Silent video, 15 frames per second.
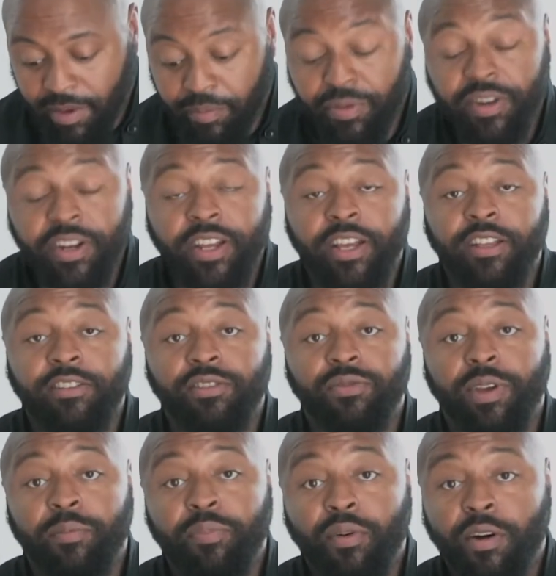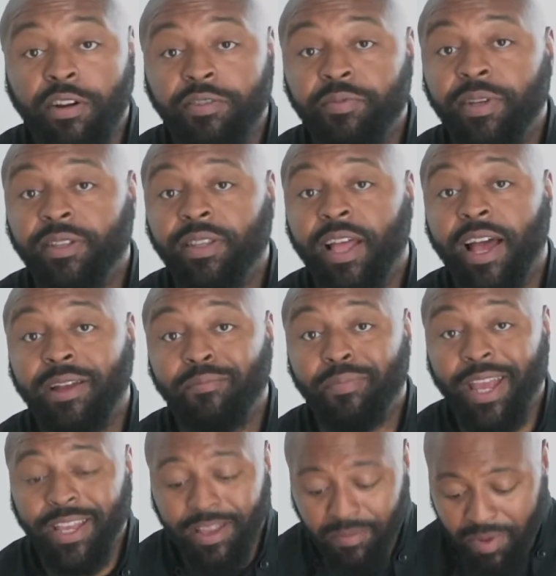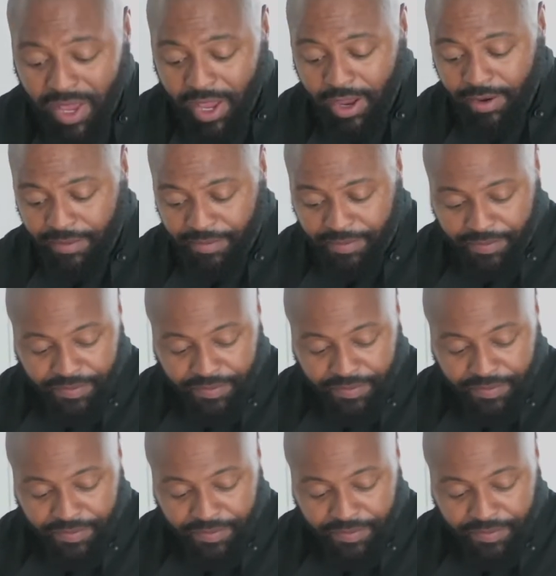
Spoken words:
put it into a parchment-lined baking pan.